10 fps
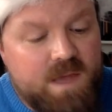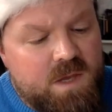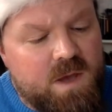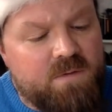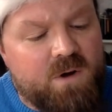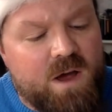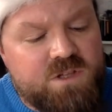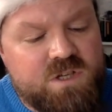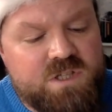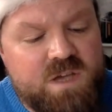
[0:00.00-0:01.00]
You ever
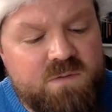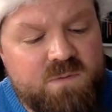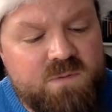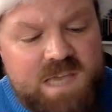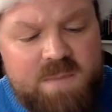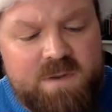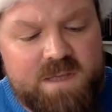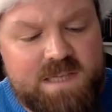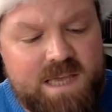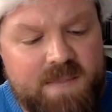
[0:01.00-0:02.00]
ask yourself what's keeping
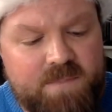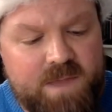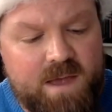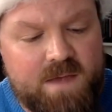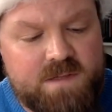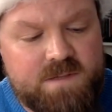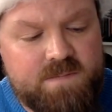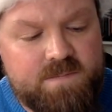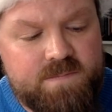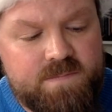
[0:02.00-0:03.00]
us here? He asked.
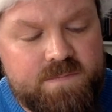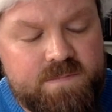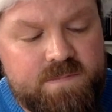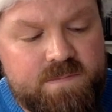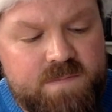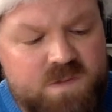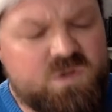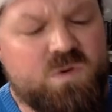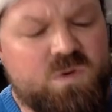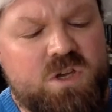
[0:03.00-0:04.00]

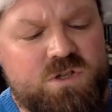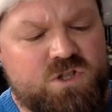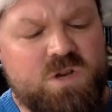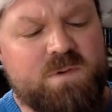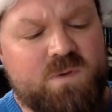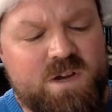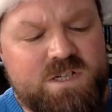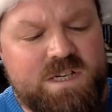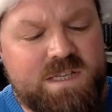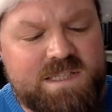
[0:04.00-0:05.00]
Sort of stupid
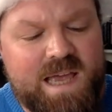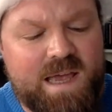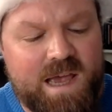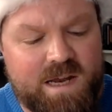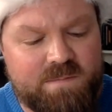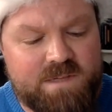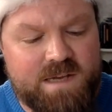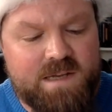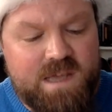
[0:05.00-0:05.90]
question is that? Adam said.